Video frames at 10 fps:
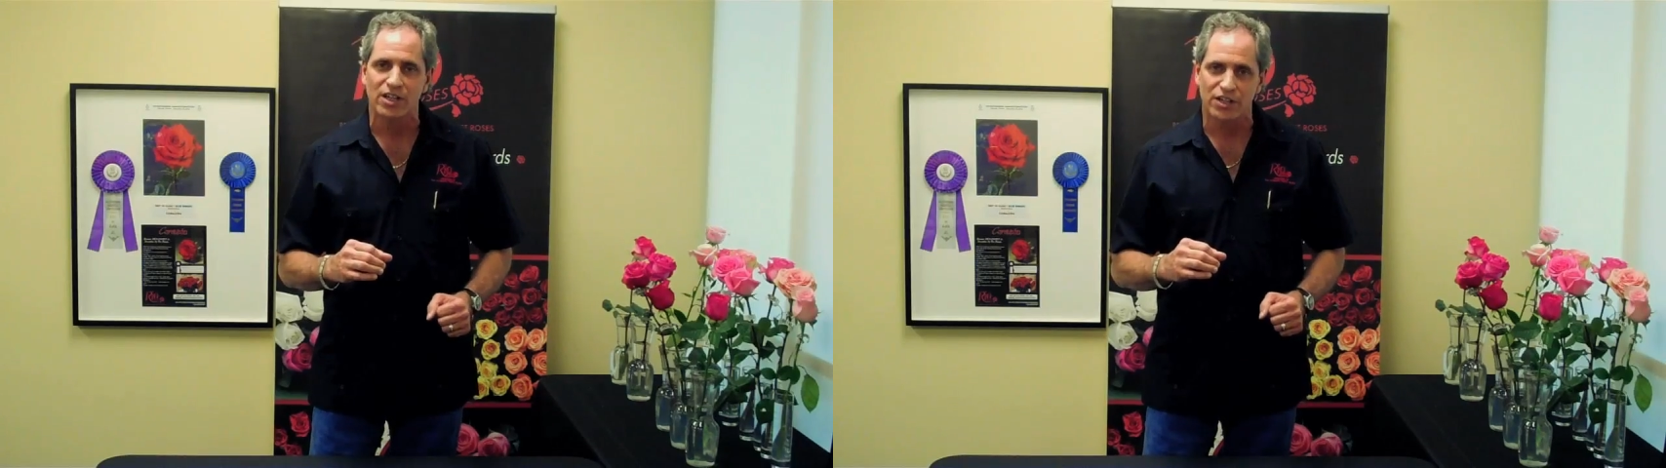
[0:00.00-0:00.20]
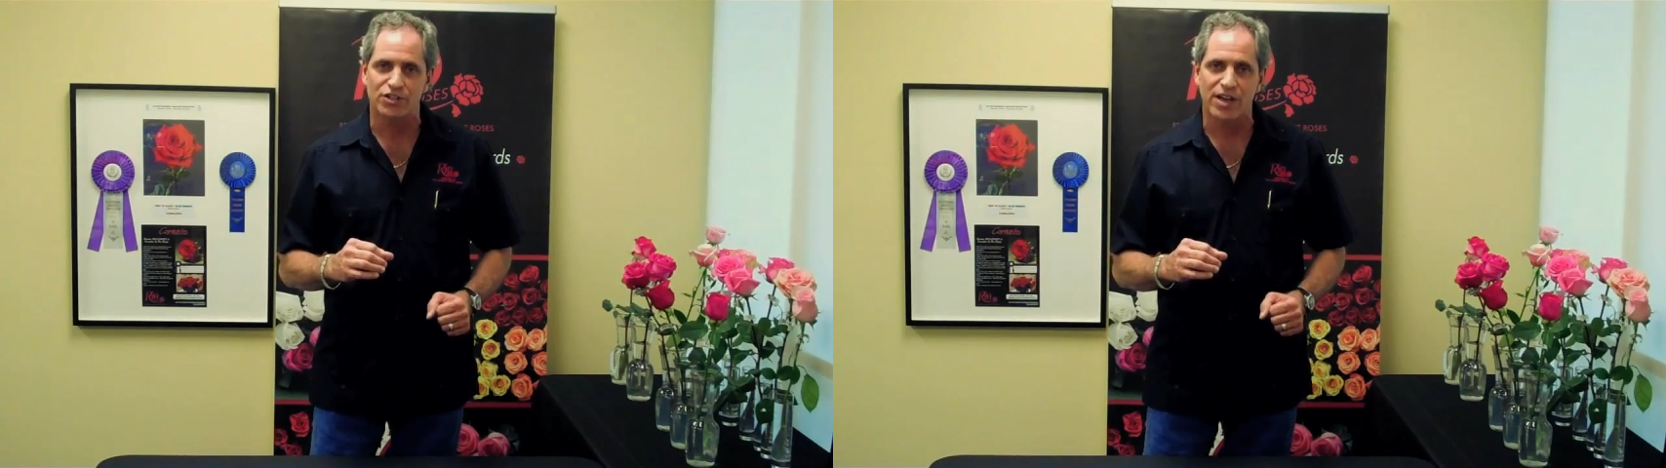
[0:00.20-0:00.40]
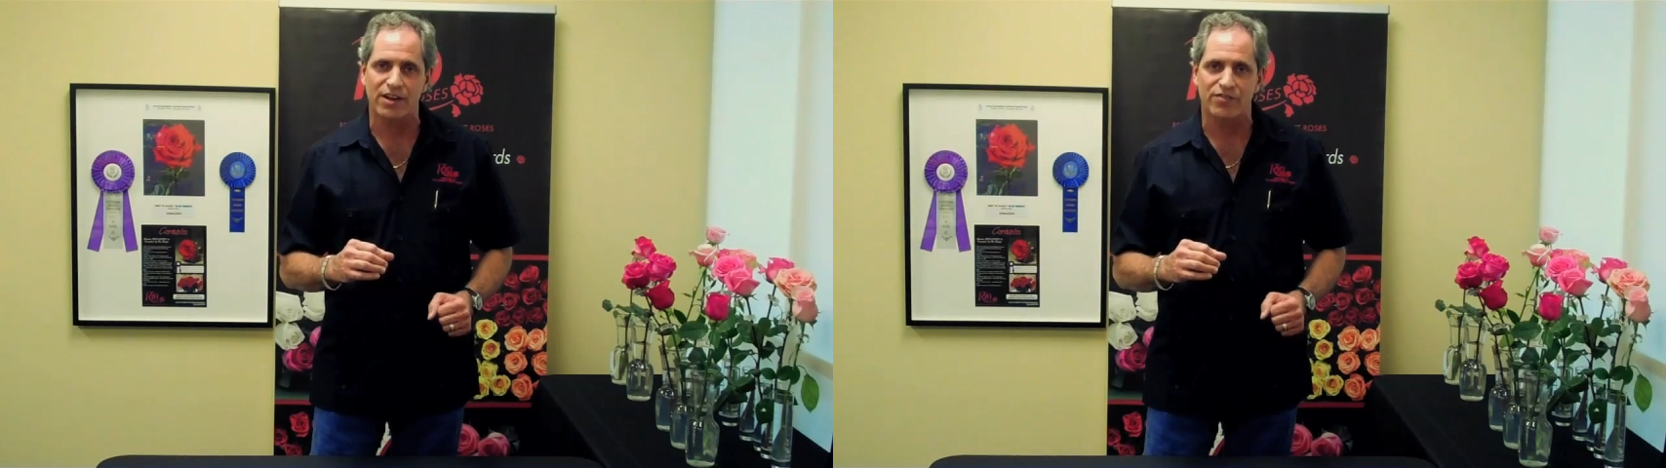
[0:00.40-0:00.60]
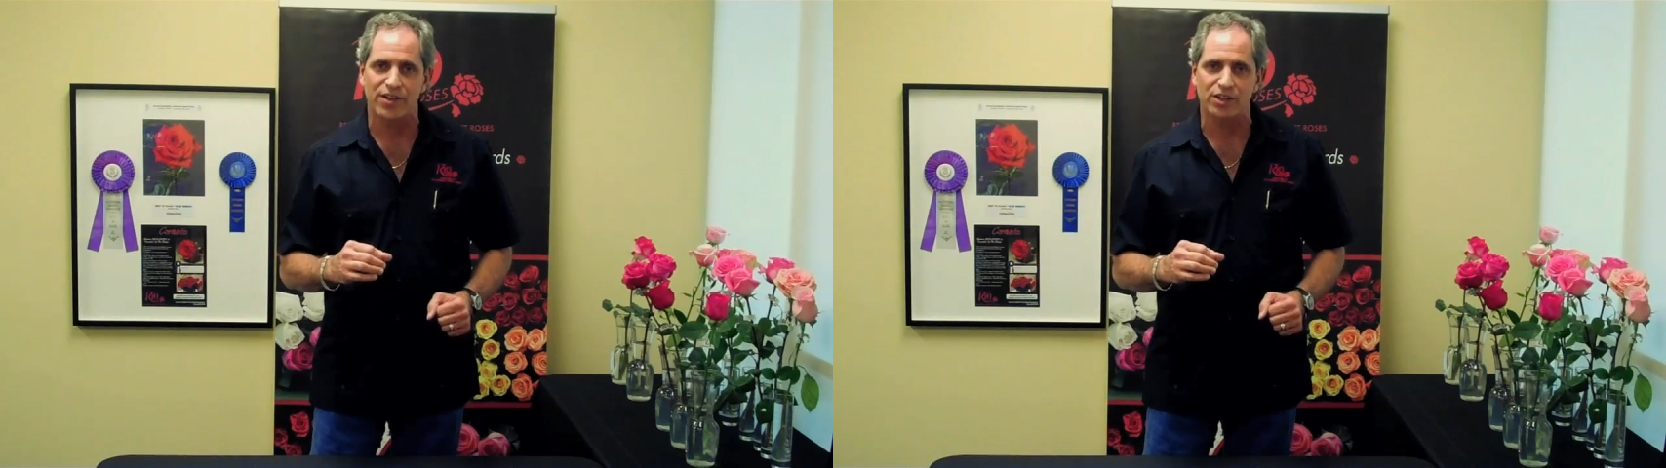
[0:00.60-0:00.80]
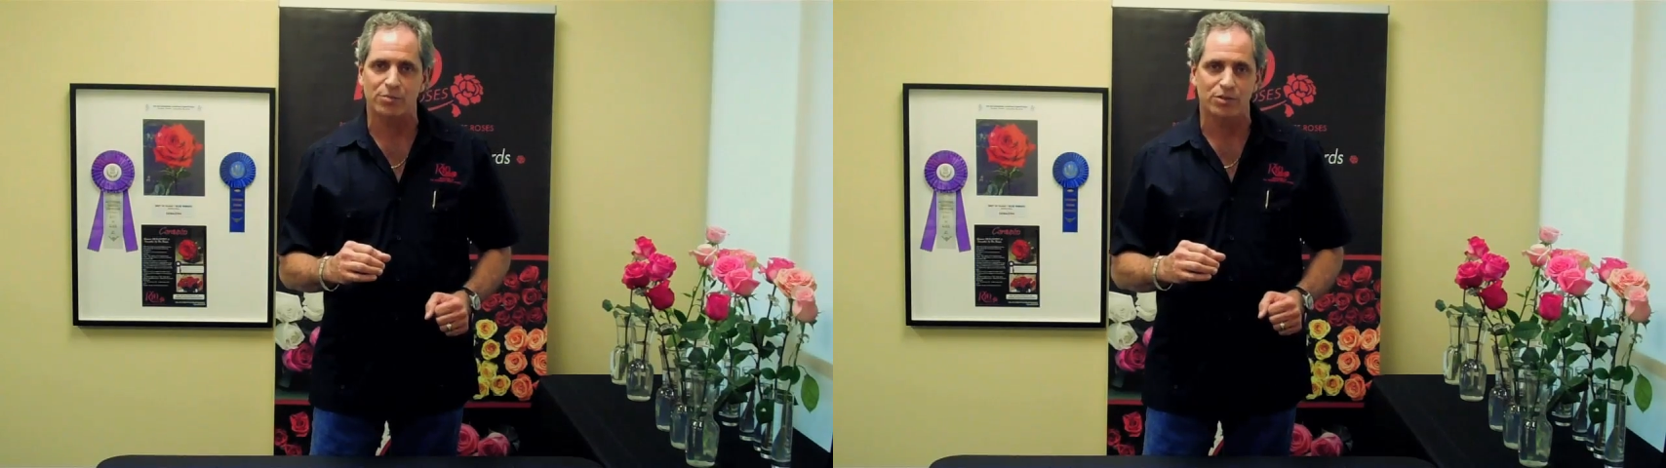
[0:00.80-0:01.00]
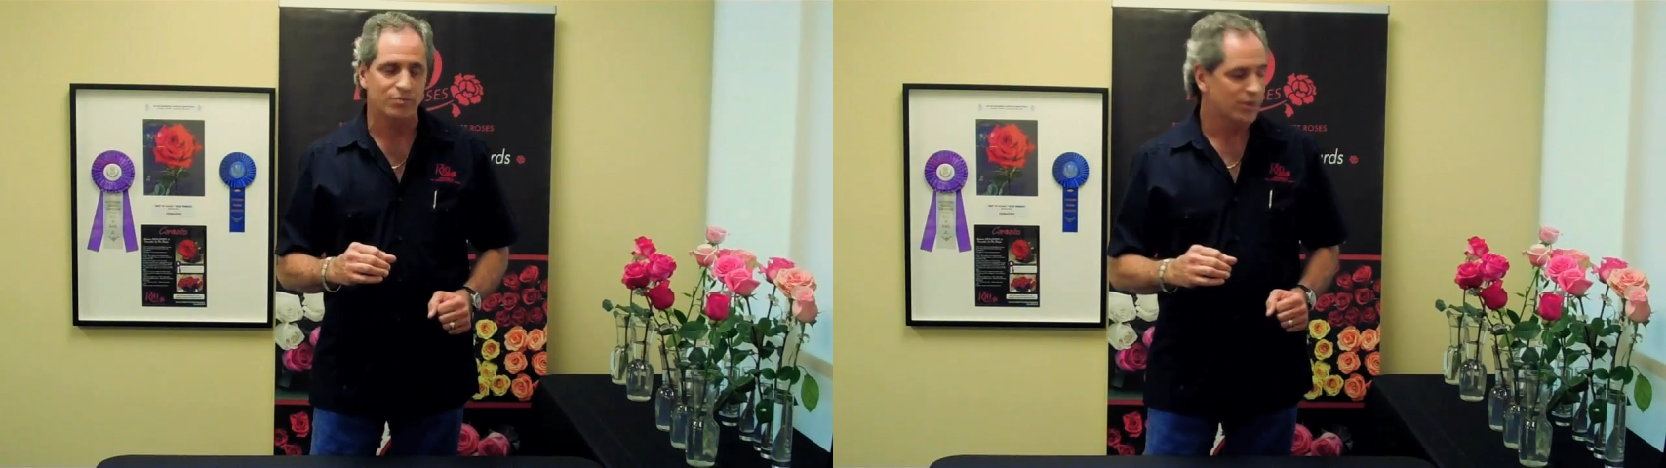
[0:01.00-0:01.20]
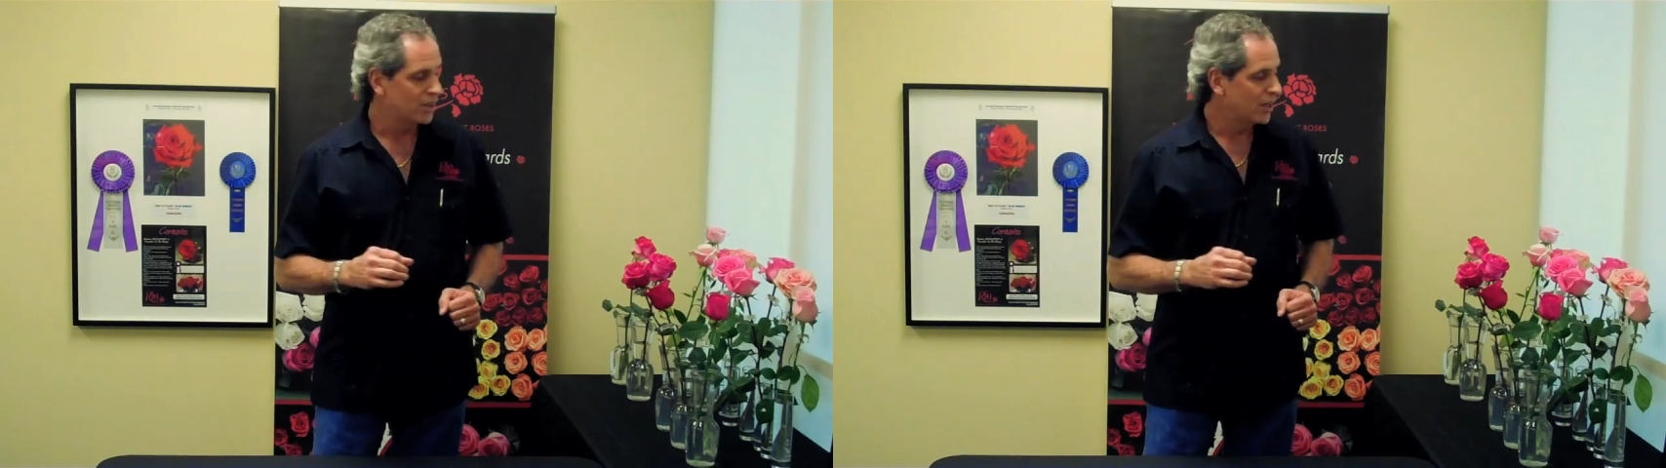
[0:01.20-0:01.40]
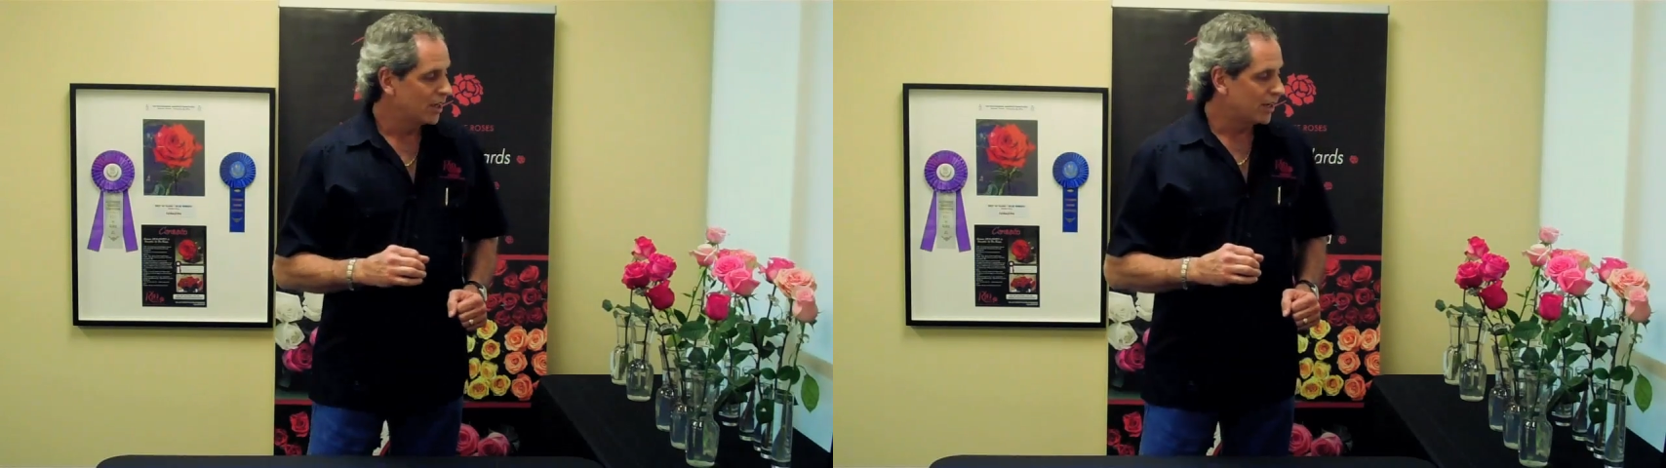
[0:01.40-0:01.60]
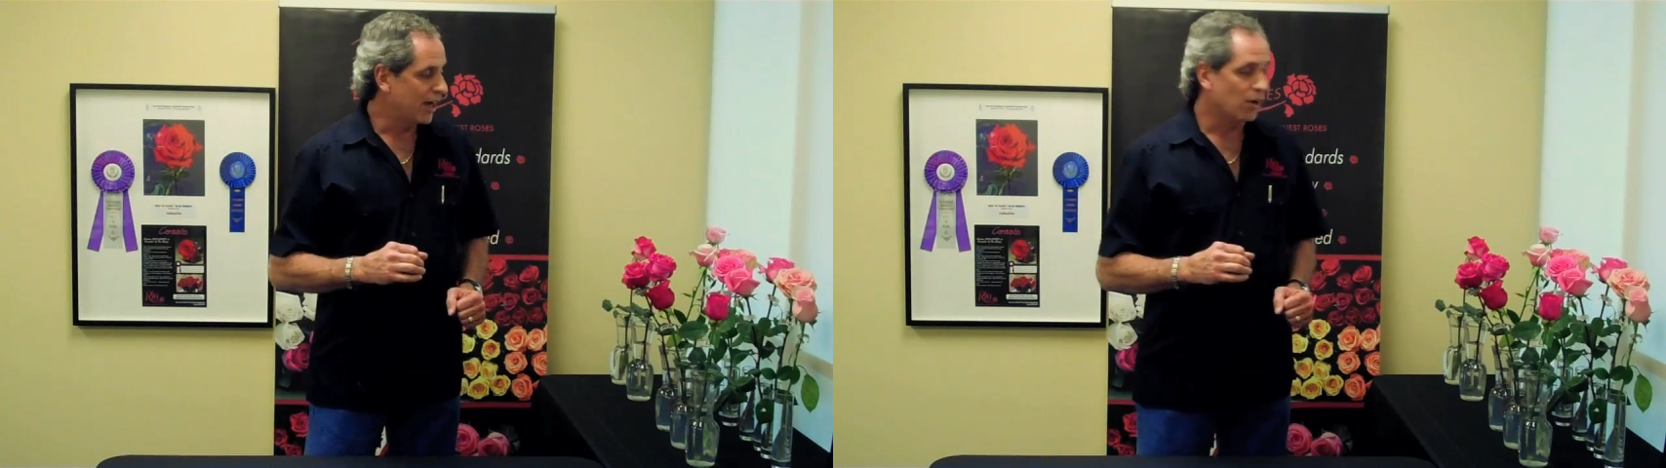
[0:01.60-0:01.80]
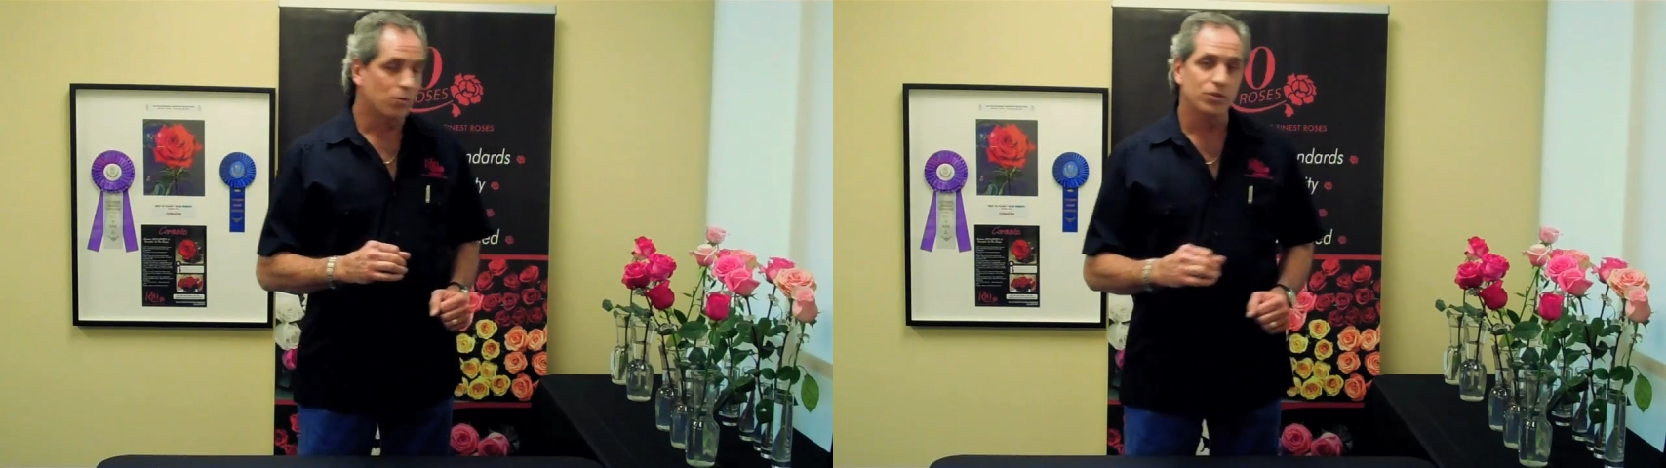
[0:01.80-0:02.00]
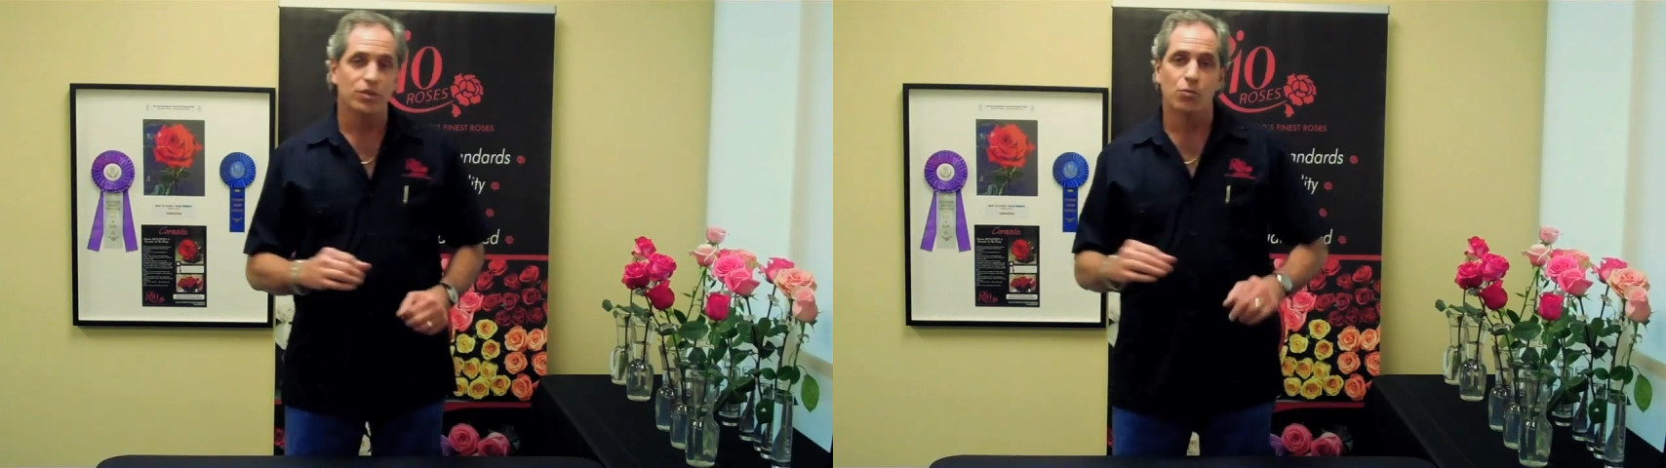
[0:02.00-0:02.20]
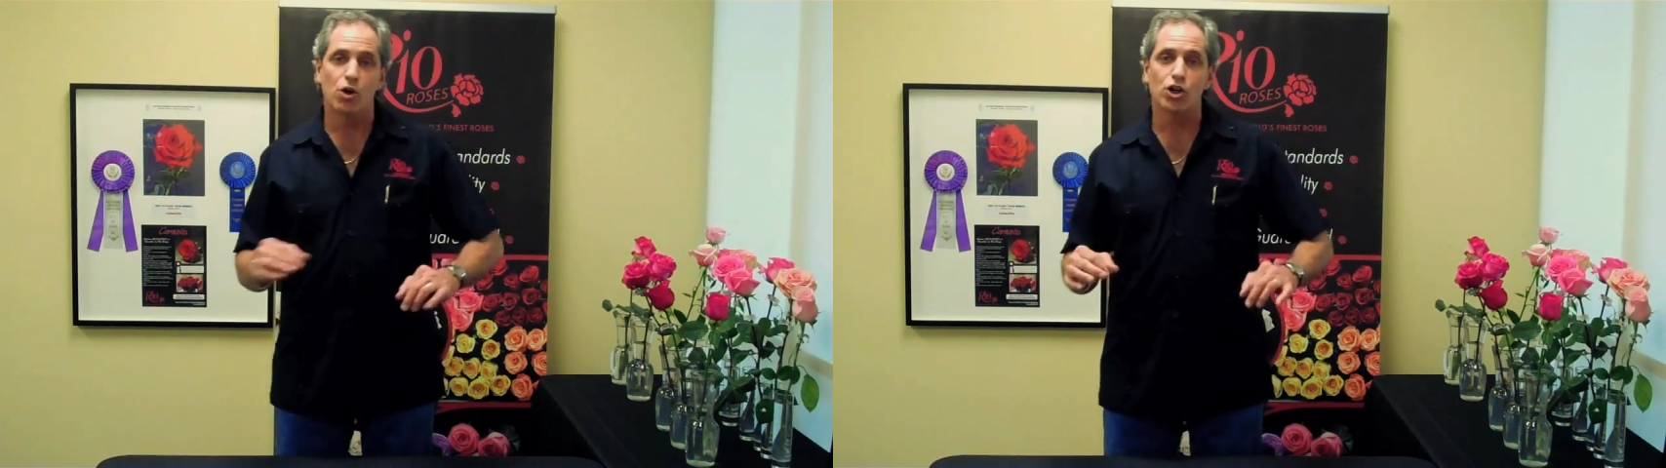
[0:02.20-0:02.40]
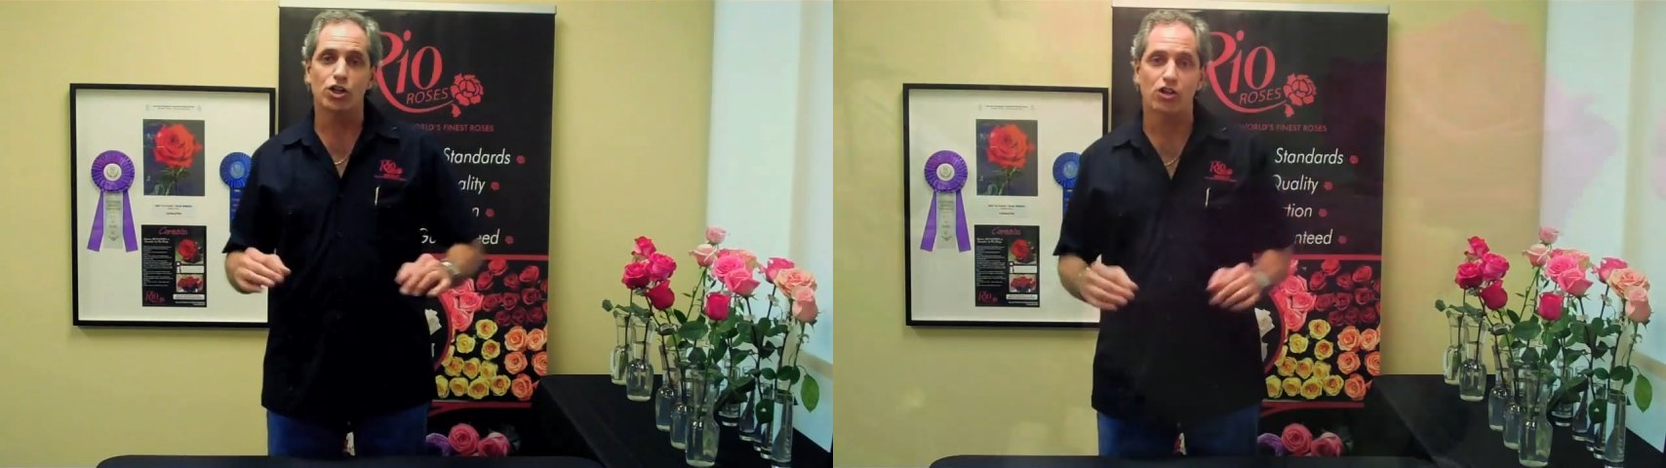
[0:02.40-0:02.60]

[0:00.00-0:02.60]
is not available. Now, we're going to